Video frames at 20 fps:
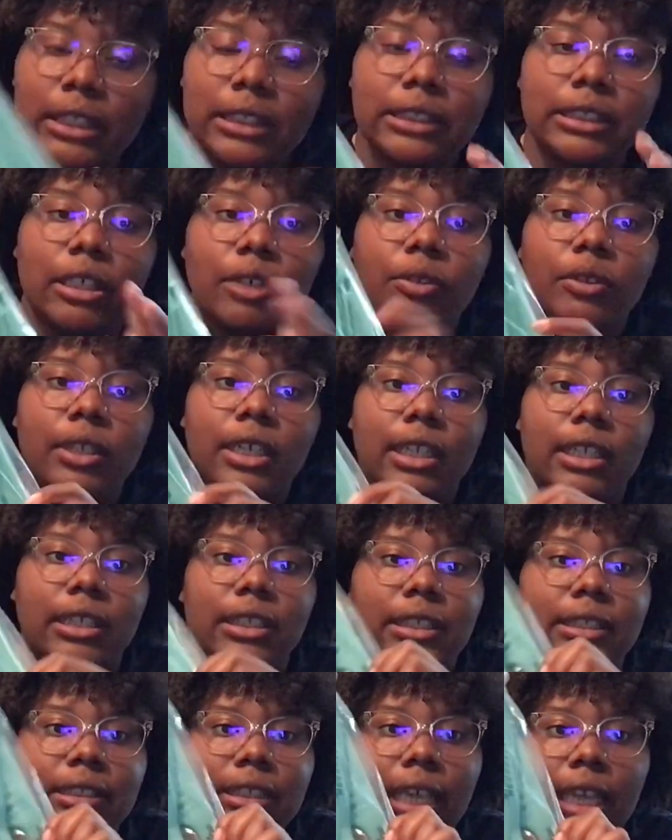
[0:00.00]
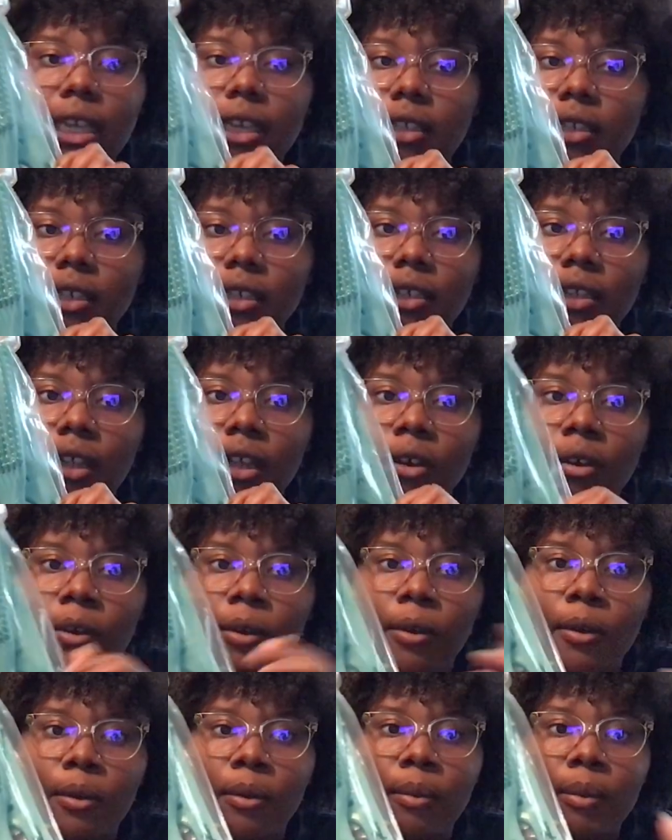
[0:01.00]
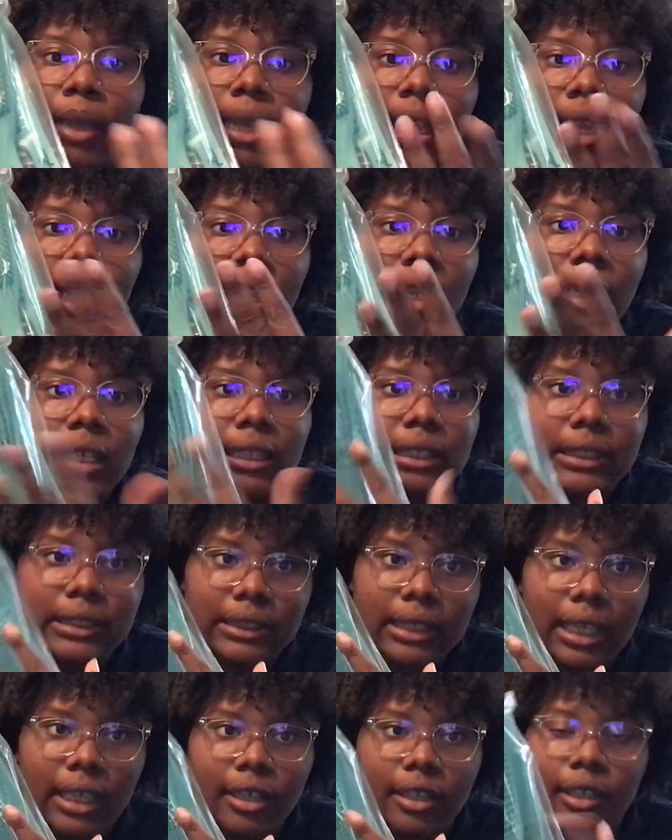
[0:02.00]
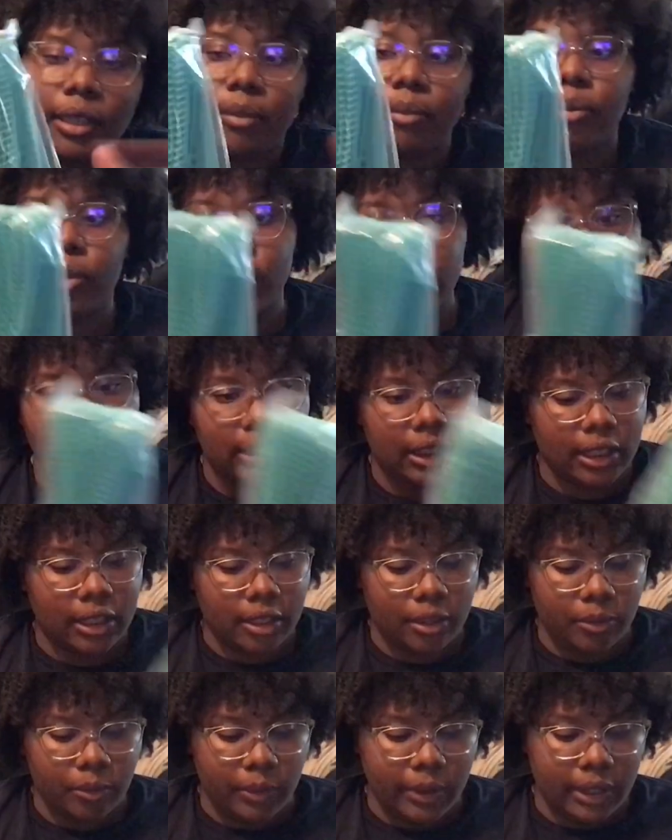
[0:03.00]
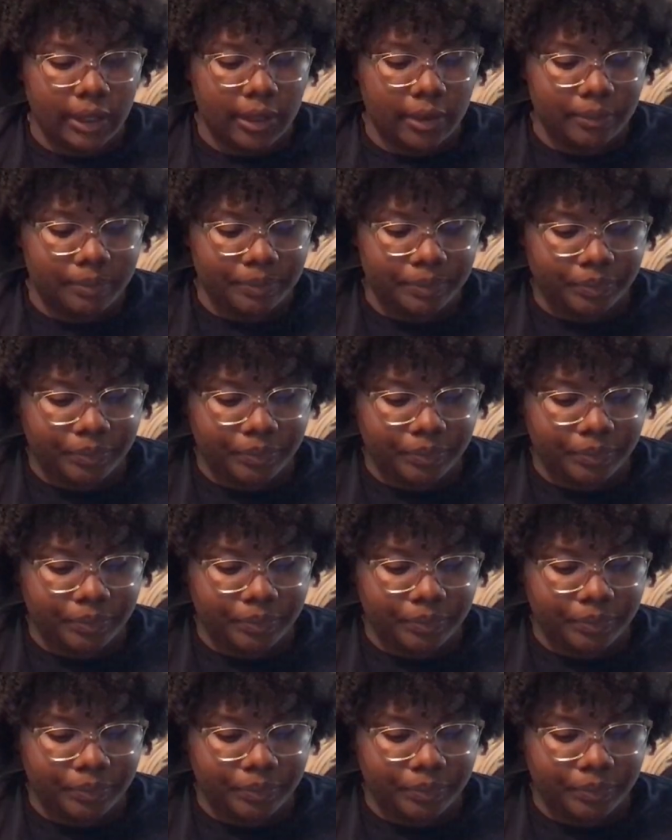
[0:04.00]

So you get the detangling comb and a detangling brush that come with it.